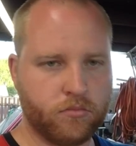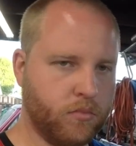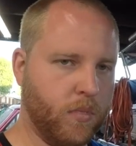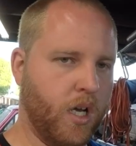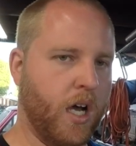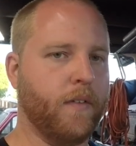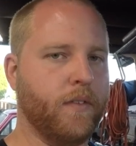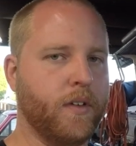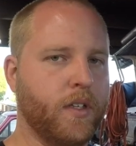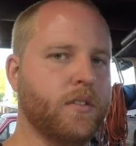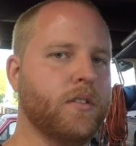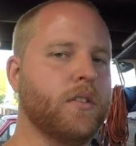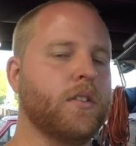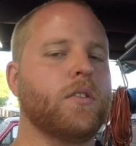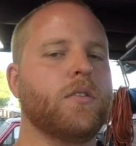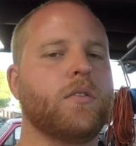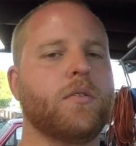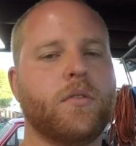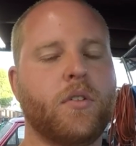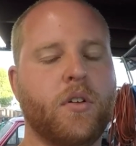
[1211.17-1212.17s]
obviously
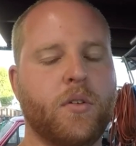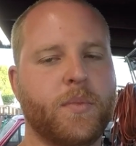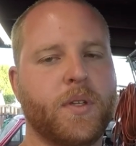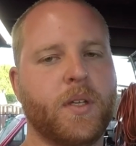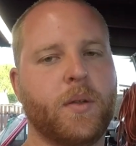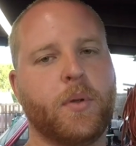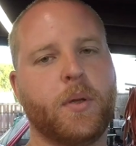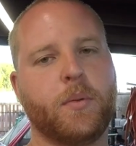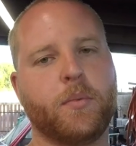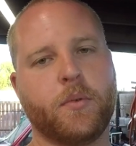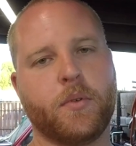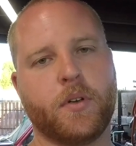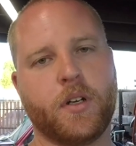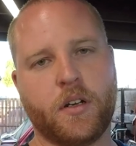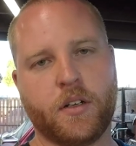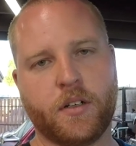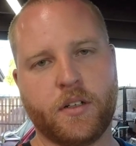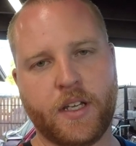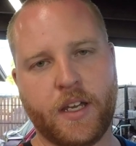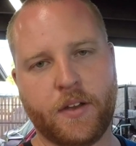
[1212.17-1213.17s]
you'd hope that people would
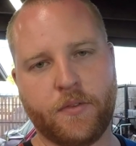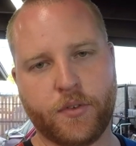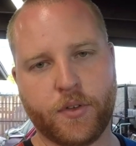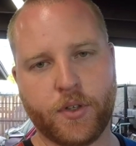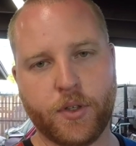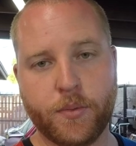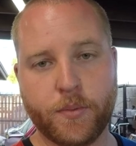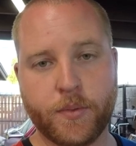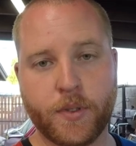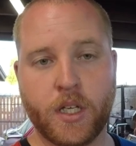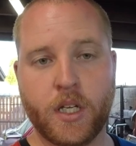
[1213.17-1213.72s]
honor that for you.